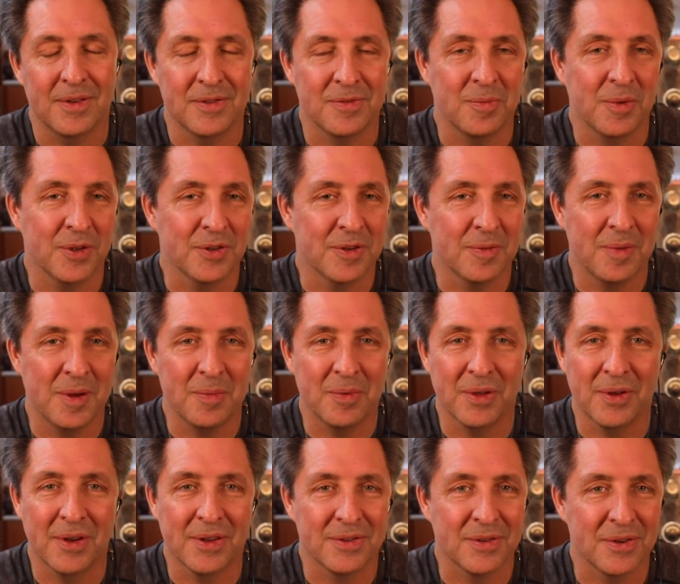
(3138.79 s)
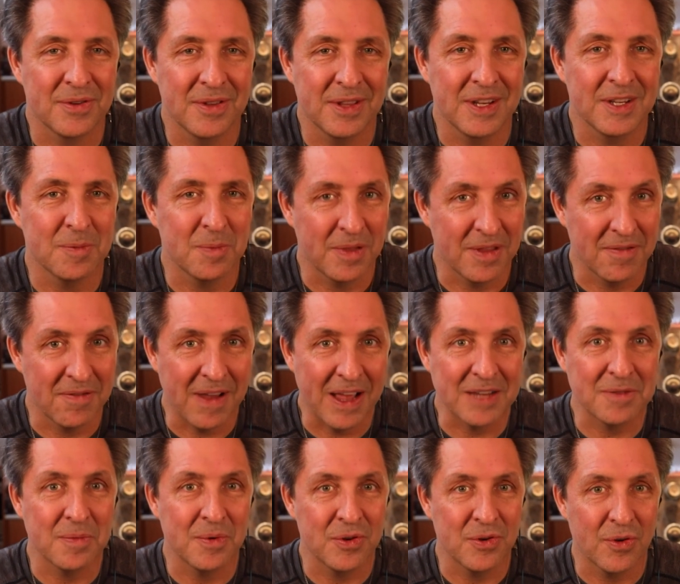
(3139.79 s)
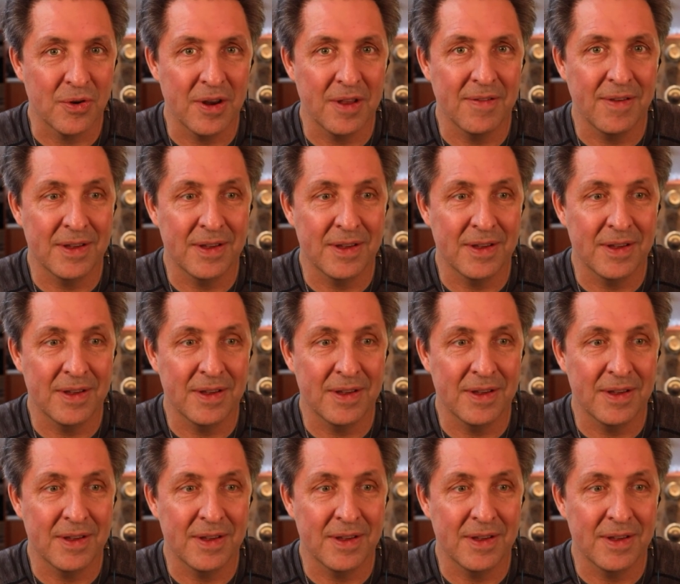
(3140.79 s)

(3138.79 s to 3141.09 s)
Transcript: there's militant people and all sorts of things but the vast majority